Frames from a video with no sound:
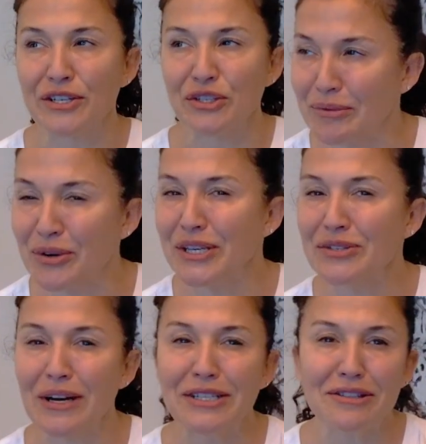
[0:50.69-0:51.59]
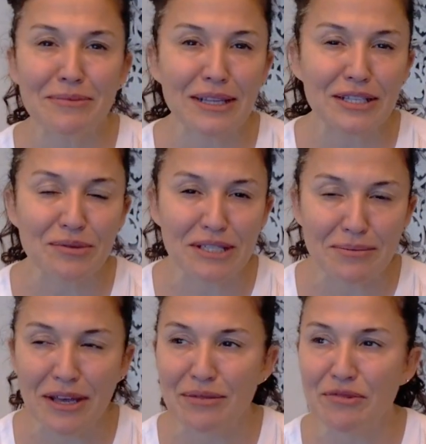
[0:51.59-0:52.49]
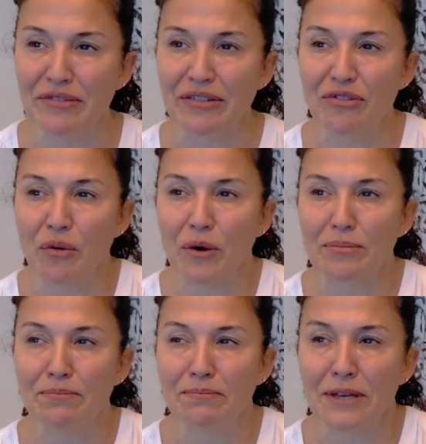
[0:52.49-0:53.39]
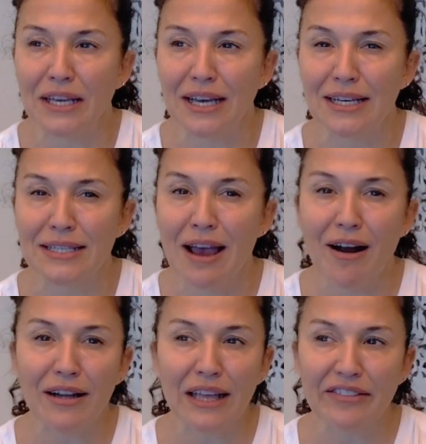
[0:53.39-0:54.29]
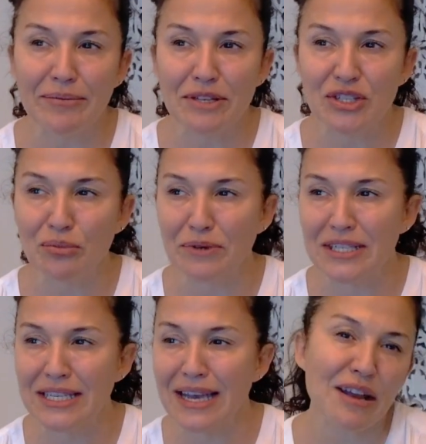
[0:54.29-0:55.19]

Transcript: So I'm going to try to do them at least once a month moving forward because our life can be so busy.